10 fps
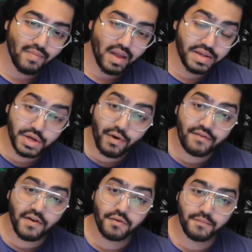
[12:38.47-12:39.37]
It's a great
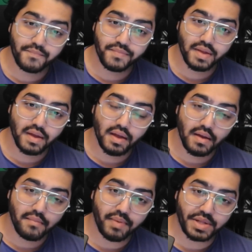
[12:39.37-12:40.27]
phone,
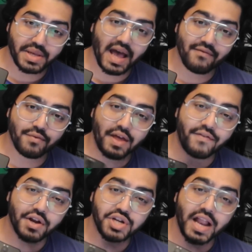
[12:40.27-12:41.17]
but to have all that
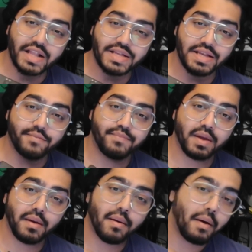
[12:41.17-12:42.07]
functionality
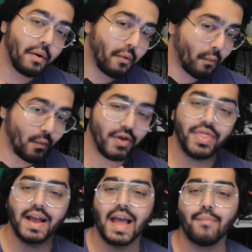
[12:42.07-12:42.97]
with
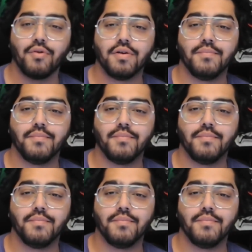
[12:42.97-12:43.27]
that camera